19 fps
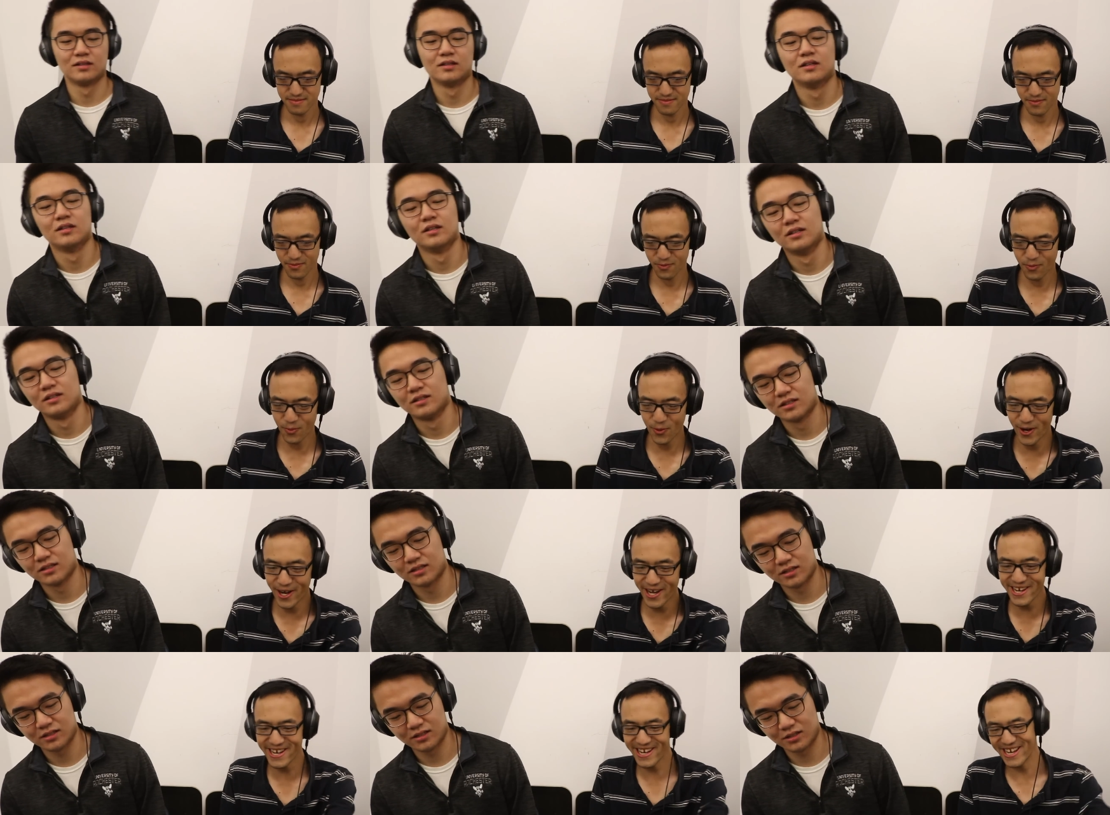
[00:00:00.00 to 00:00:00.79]

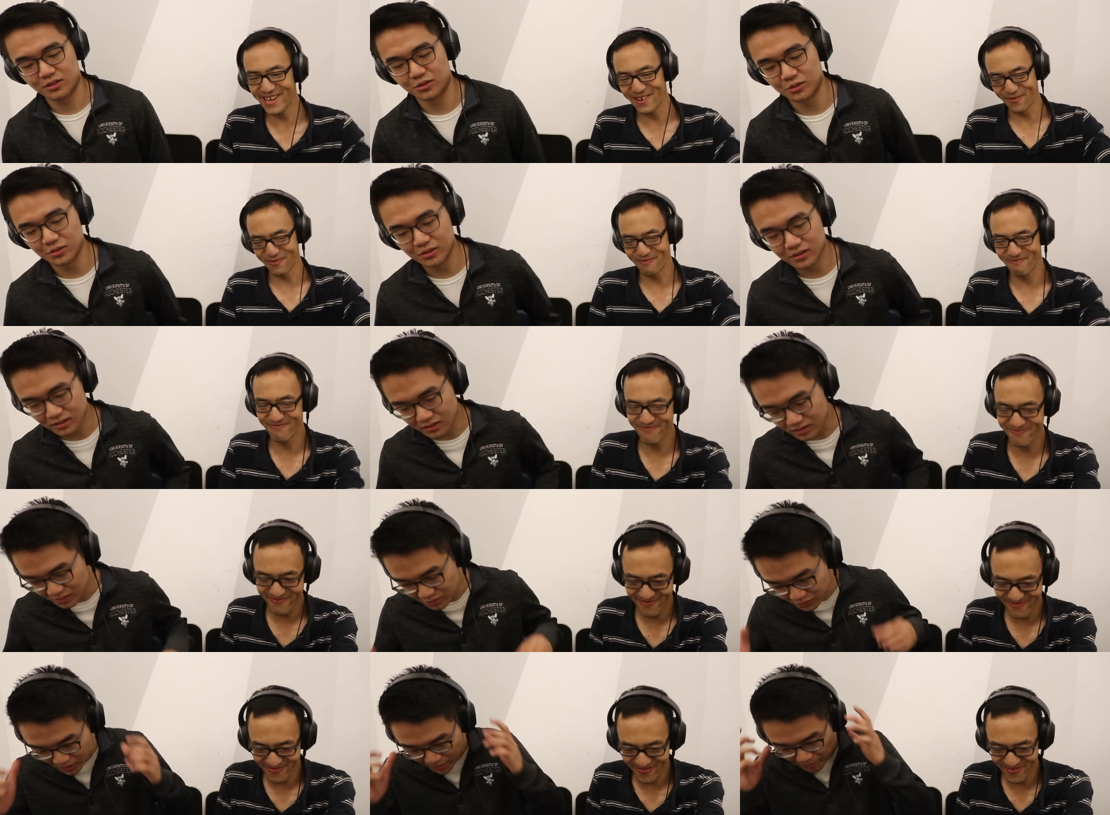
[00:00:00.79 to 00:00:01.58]
Speaker 1: What a
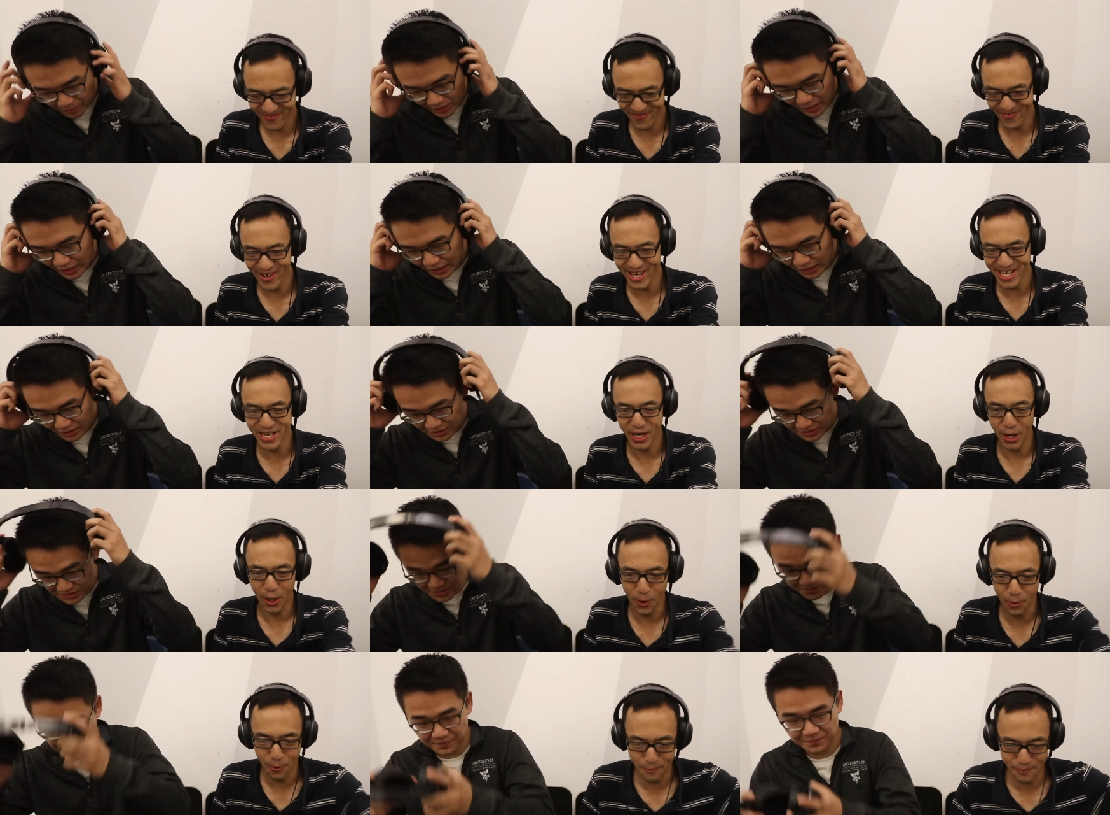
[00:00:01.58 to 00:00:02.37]
cool. what a badass. what an
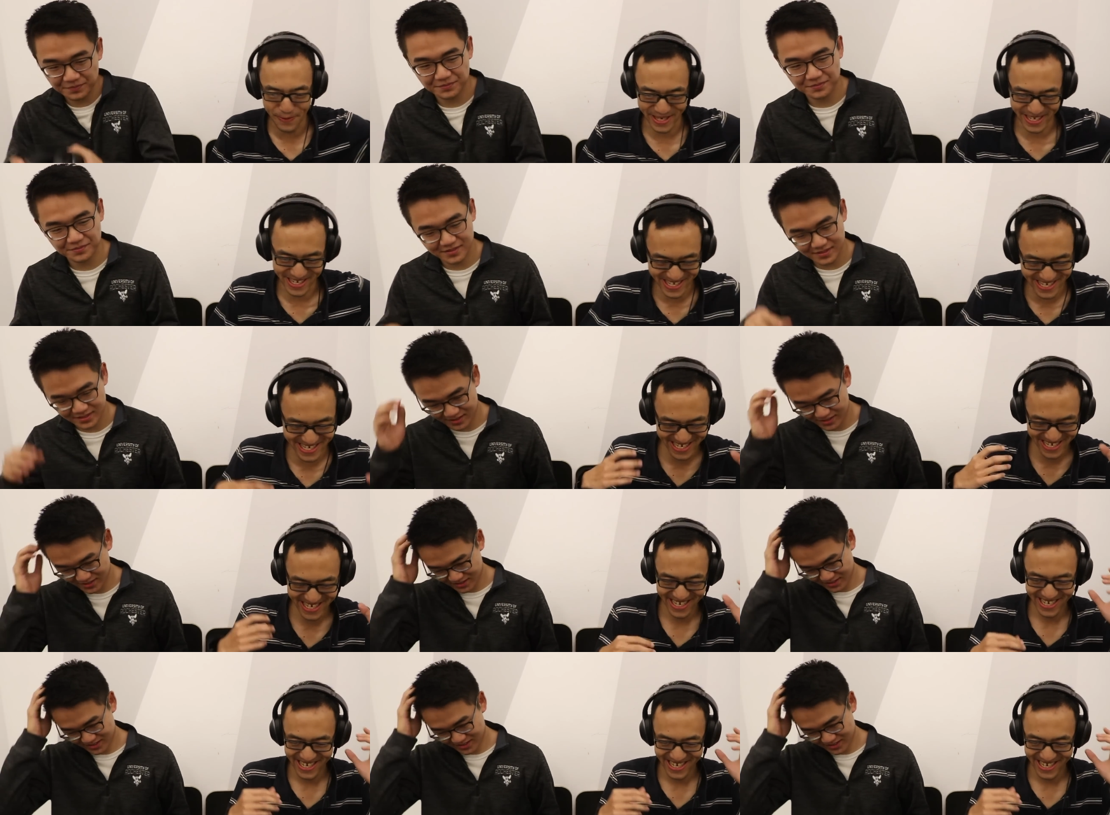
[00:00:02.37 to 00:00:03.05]
opus.